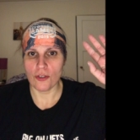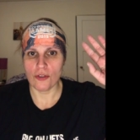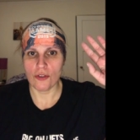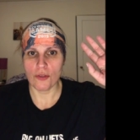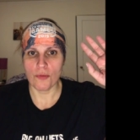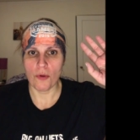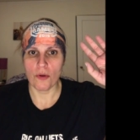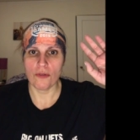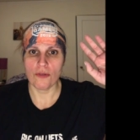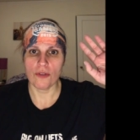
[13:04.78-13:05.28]

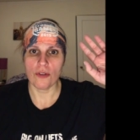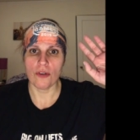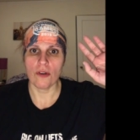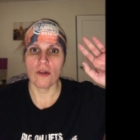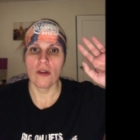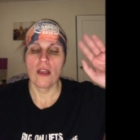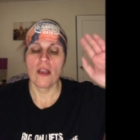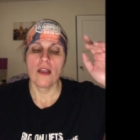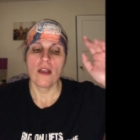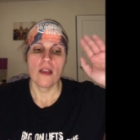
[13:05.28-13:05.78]

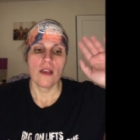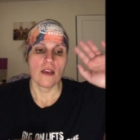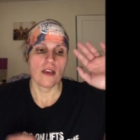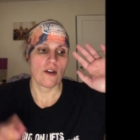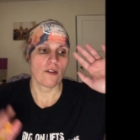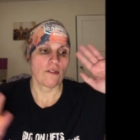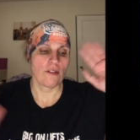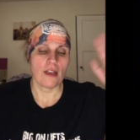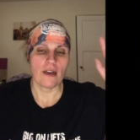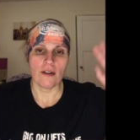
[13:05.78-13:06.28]
disposal, you
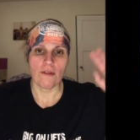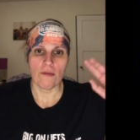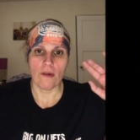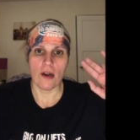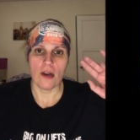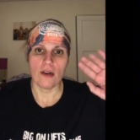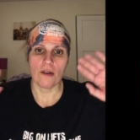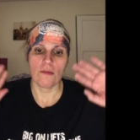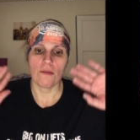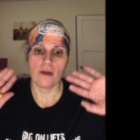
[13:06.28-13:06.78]
know, let it
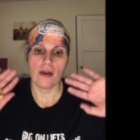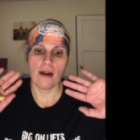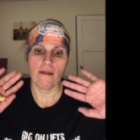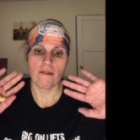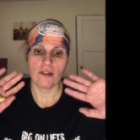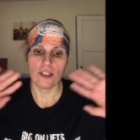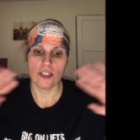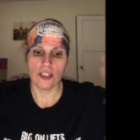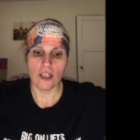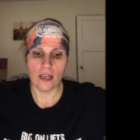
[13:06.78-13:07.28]
run or
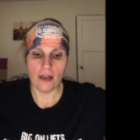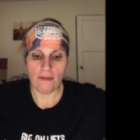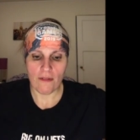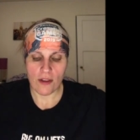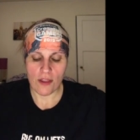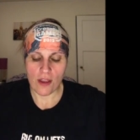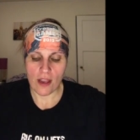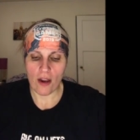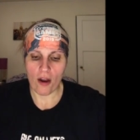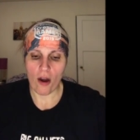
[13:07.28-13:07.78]
whatever, shut
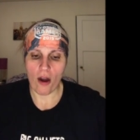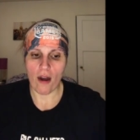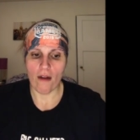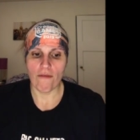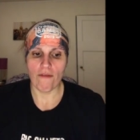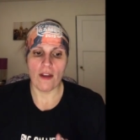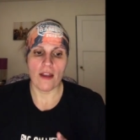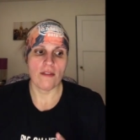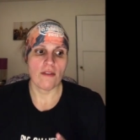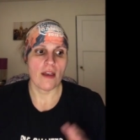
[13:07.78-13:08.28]
everything
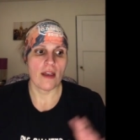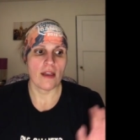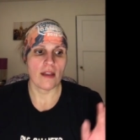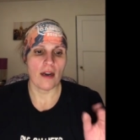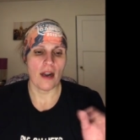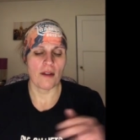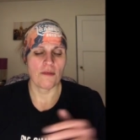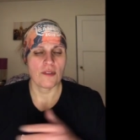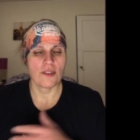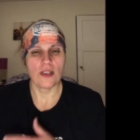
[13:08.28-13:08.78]
off. And then
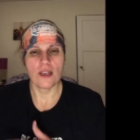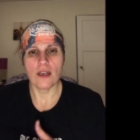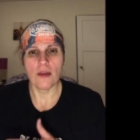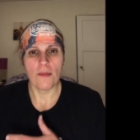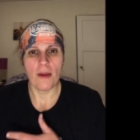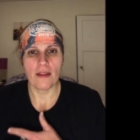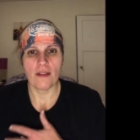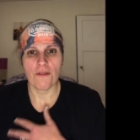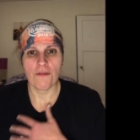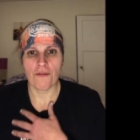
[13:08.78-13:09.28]
I was standing
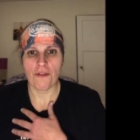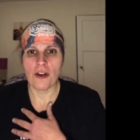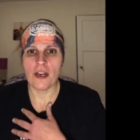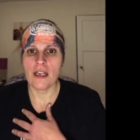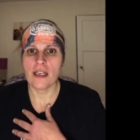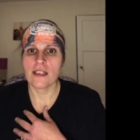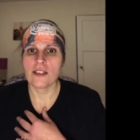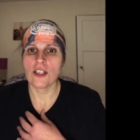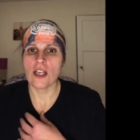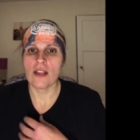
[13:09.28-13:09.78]
by the
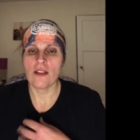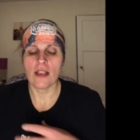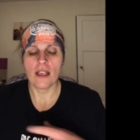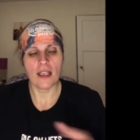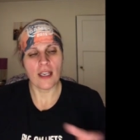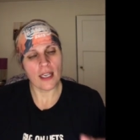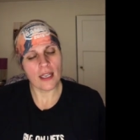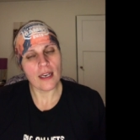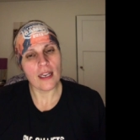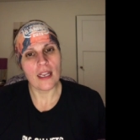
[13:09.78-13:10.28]
fridge. And then
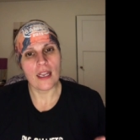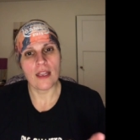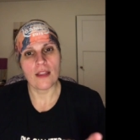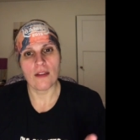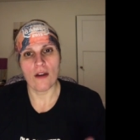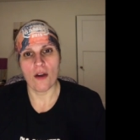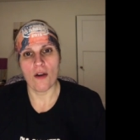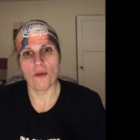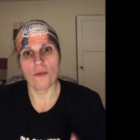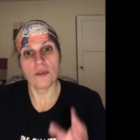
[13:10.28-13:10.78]
Kitty,
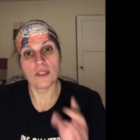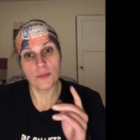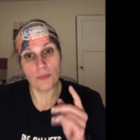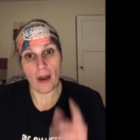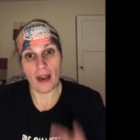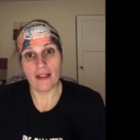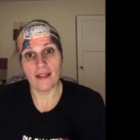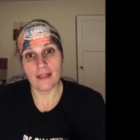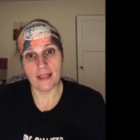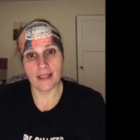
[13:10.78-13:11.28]
though, was
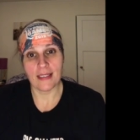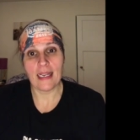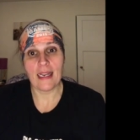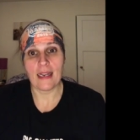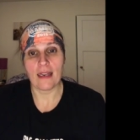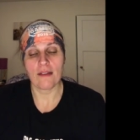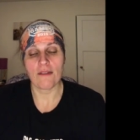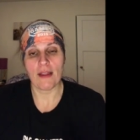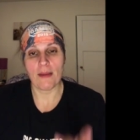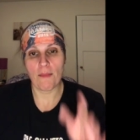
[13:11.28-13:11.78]
by the
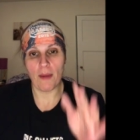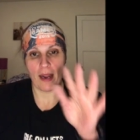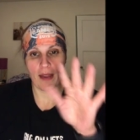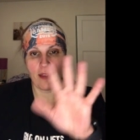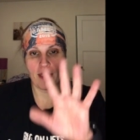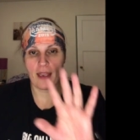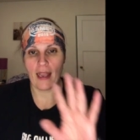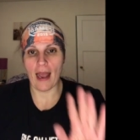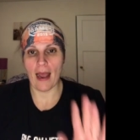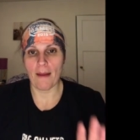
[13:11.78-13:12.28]
sink, like by
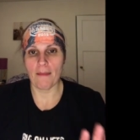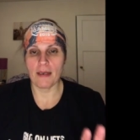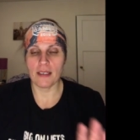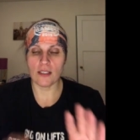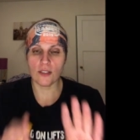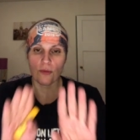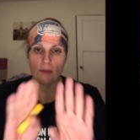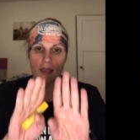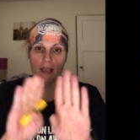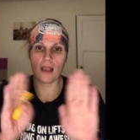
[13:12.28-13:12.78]
the
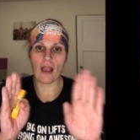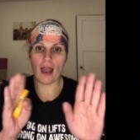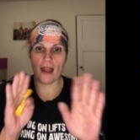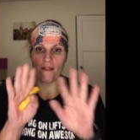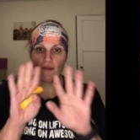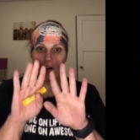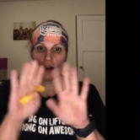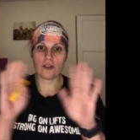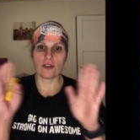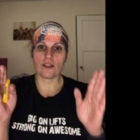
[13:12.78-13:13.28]
cabinet. So my, I
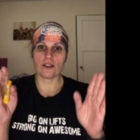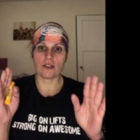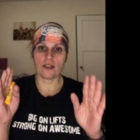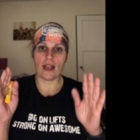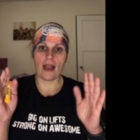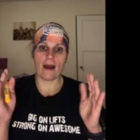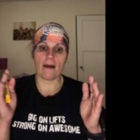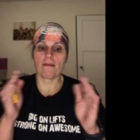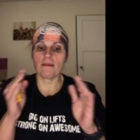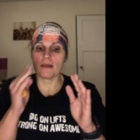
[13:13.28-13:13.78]
have under
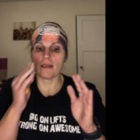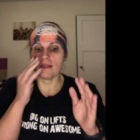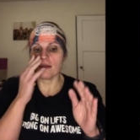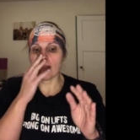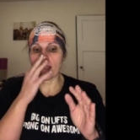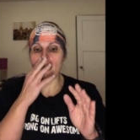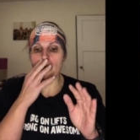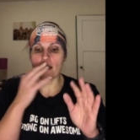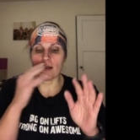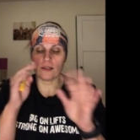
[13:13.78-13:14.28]
cabinet,
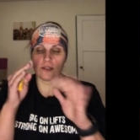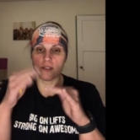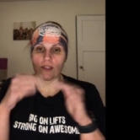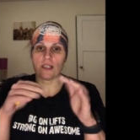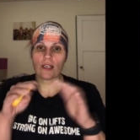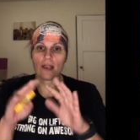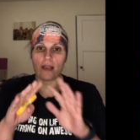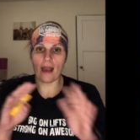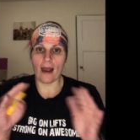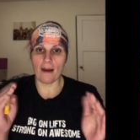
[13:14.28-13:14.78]
like under
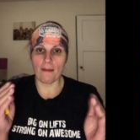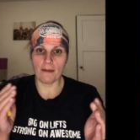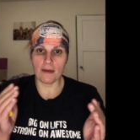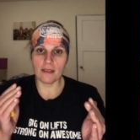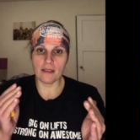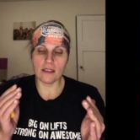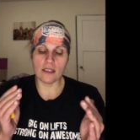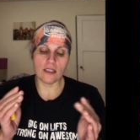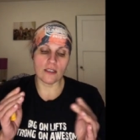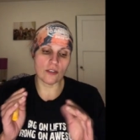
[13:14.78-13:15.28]
sink
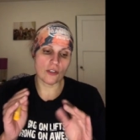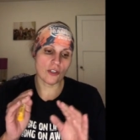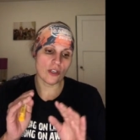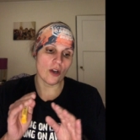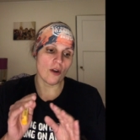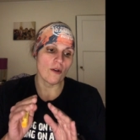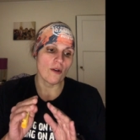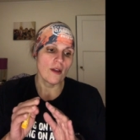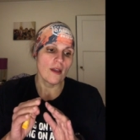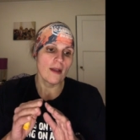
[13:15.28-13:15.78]
cabinets. And
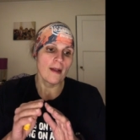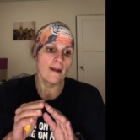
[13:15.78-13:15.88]
so,